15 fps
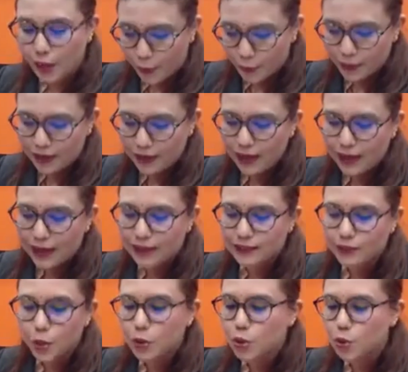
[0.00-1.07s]
Okay,
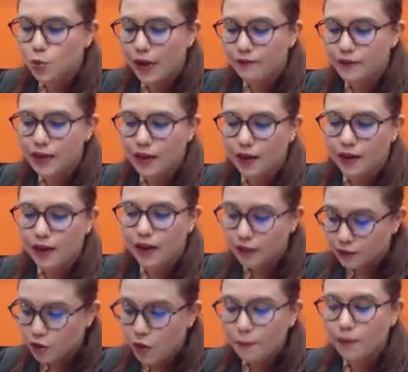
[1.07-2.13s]
and those who having
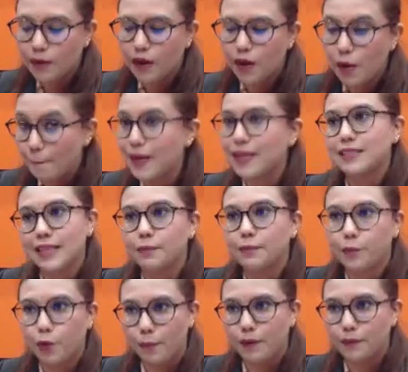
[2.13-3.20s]
complex health
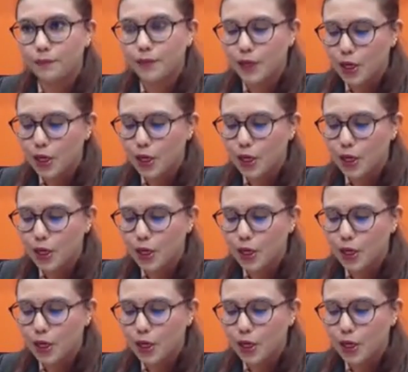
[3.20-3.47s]
problem.